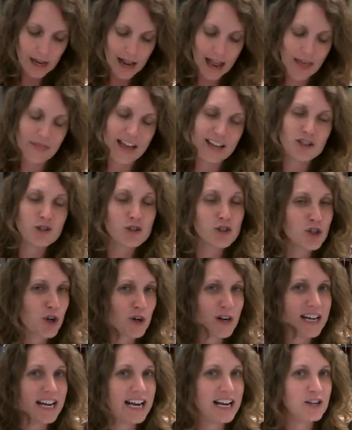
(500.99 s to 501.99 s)
And then you're
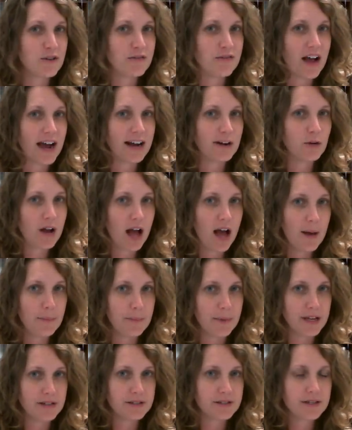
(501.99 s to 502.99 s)
turning in your final
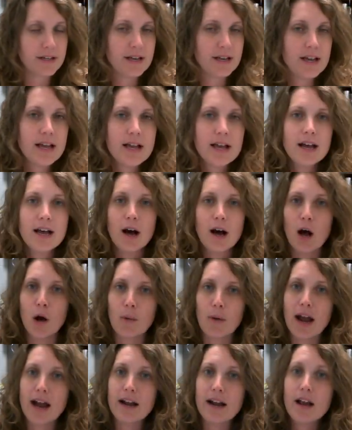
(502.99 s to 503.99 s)
copies.
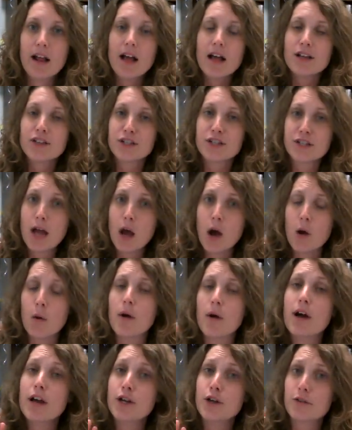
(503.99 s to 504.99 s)
All right,
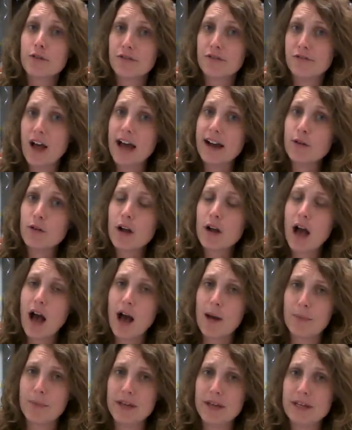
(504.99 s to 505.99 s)
so your final
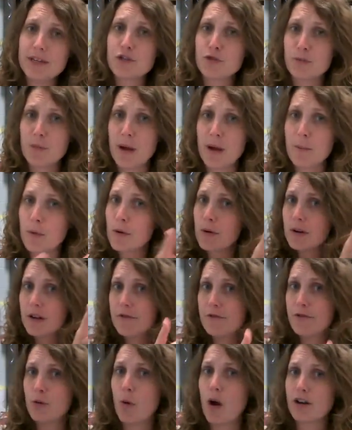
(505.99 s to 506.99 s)
copies, remember,
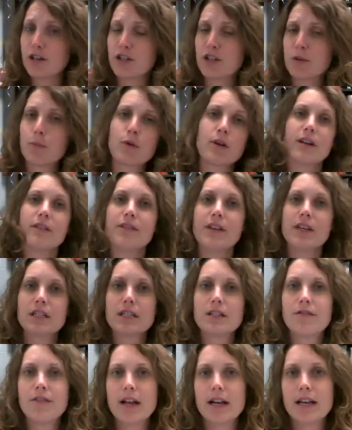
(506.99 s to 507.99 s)
if you watched the
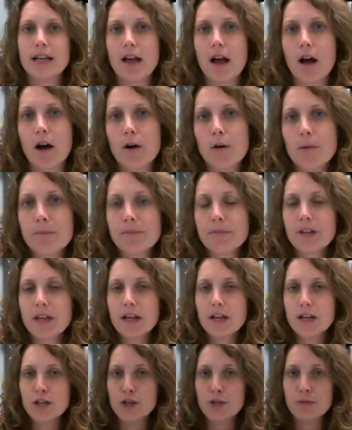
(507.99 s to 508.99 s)
previous video,
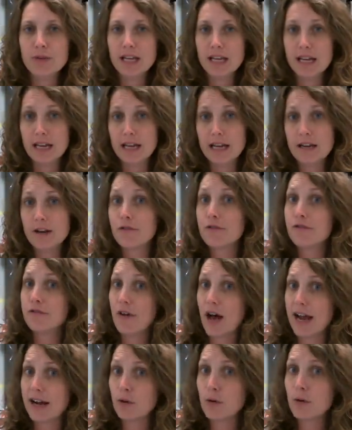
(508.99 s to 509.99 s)
you need
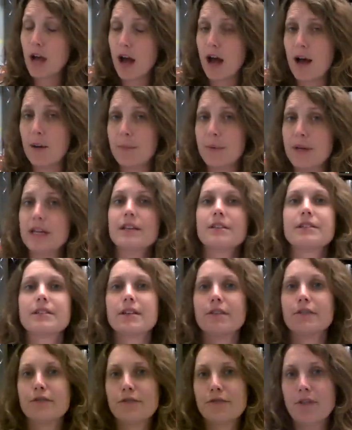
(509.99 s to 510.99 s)
final
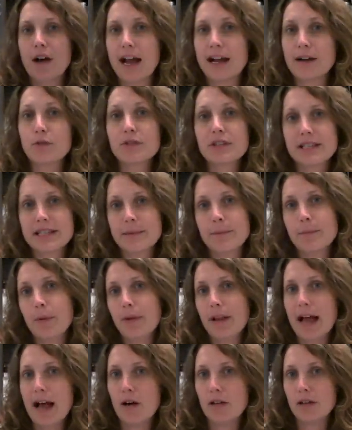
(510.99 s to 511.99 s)
copies, final
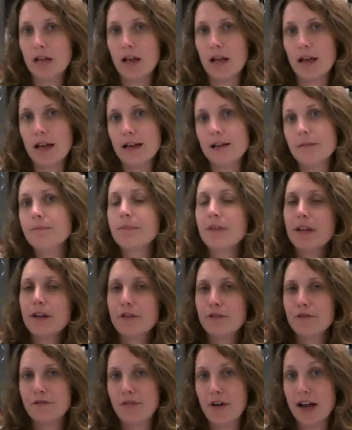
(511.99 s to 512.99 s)
simple outline,
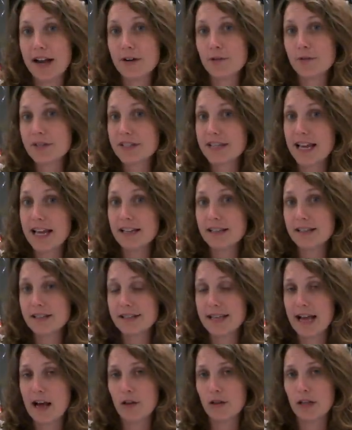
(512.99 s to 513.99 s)
final
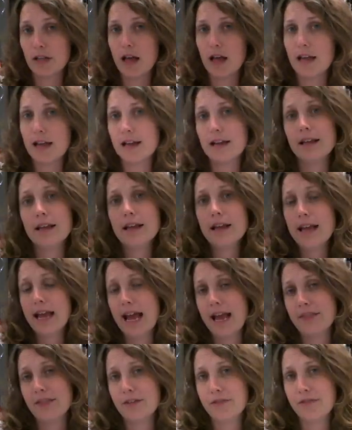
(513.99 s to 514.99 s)
sentence outline,
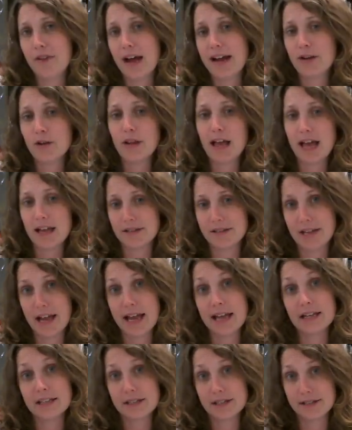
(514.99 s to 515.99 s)
and the final
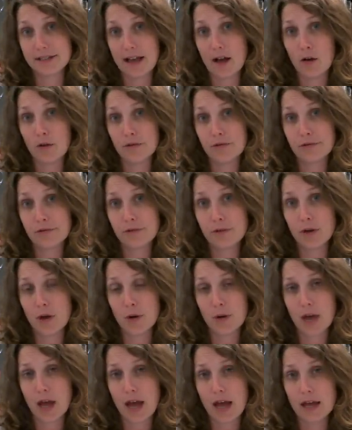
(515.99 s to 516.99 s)
essay itself,
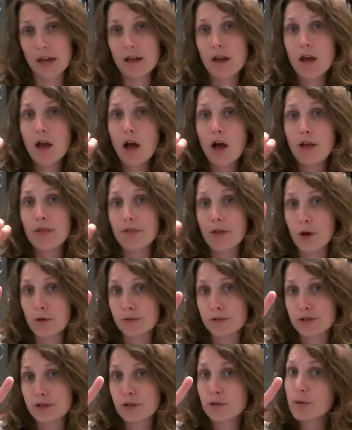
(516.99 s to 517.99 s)
okay?
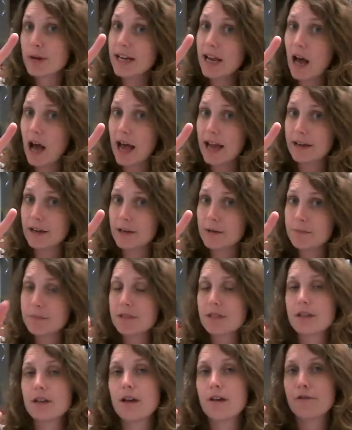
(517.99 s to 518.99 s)
Those 3
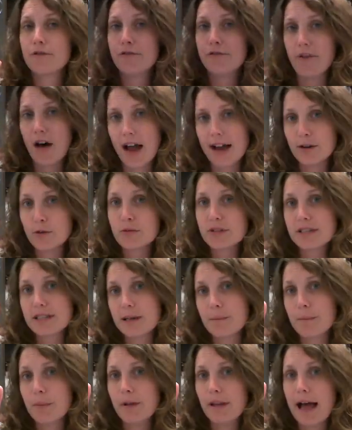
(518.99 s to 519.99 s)
items, final
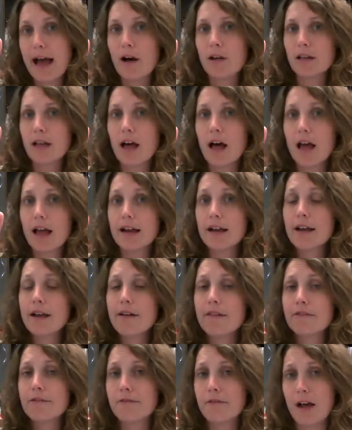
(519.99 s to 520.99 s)
simple outline,
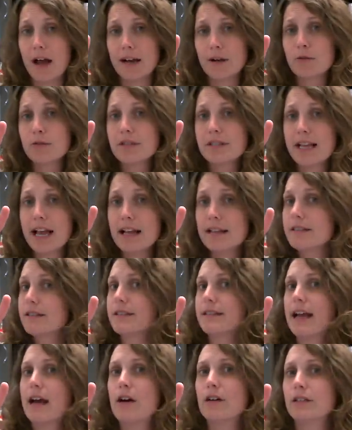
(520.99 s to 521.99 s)
final
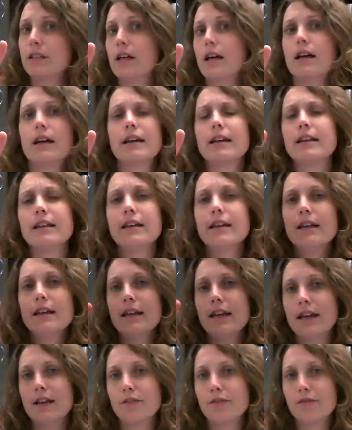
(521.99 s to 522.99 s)
sentence outline,
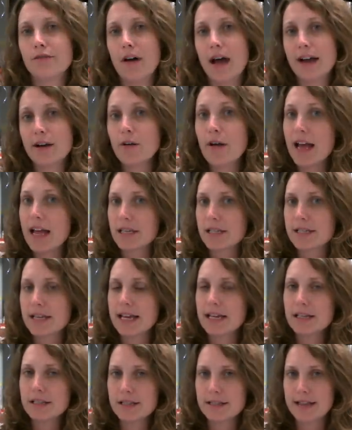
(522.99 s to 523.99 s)
and final
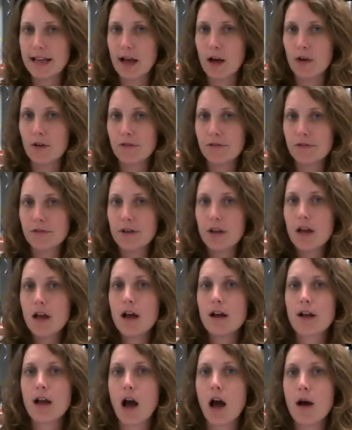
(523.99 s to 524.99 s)
essay itself,
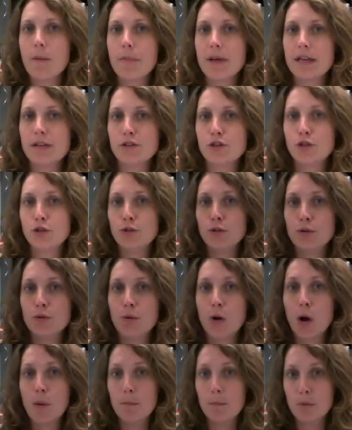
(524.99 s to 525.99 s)
come
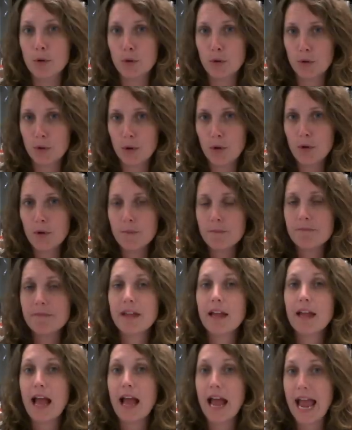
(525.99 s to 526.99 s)
into Moodle
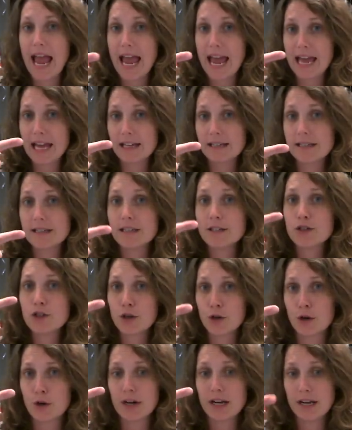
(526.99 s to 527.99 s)
and
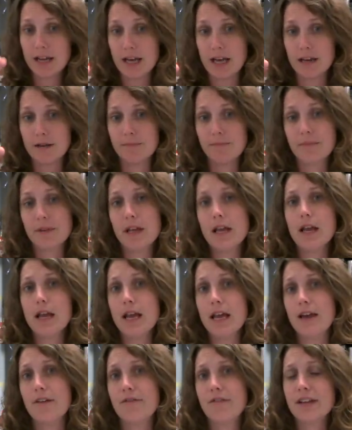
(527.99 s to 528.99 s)
Turnitin.
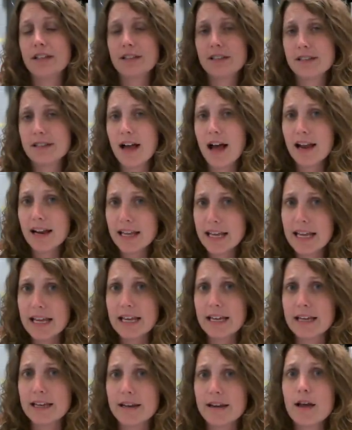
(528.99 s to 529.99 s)
If it's not
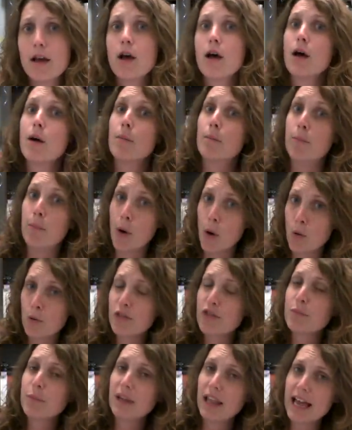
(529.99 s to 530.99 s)
in
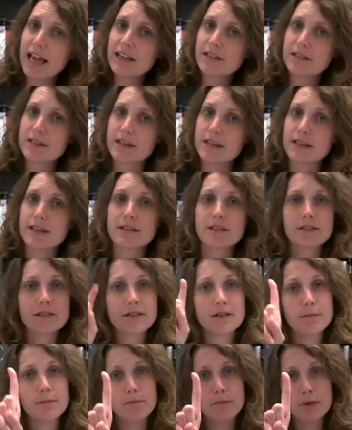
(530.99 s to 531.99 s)
both
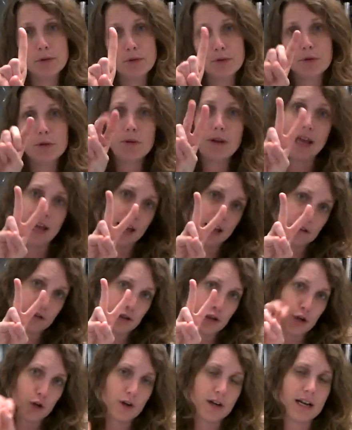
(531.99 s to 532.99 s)
places, Moodle and
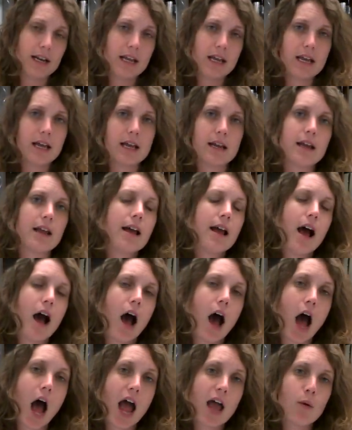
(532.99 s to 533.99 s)
Turnitin,
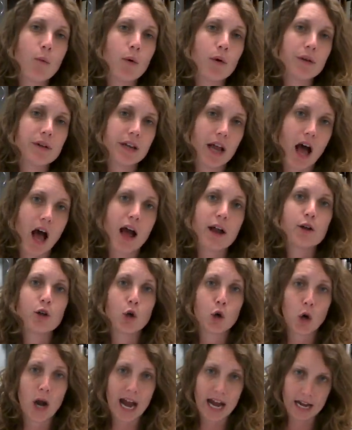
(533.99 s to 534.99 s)
I will not
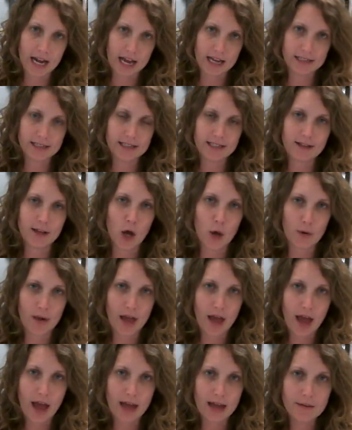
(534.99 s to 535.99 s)
grade it,
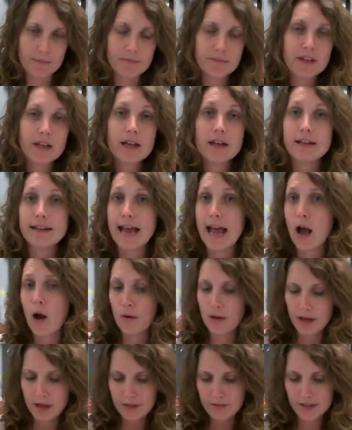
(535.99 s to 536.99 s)
okay?
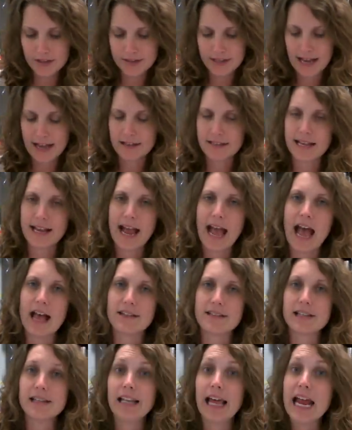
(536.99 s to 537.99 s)
Now, this essay
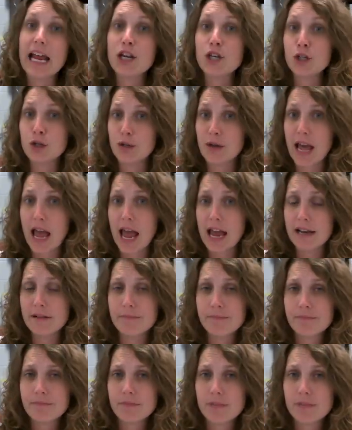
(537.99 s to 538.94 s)
has a late due date.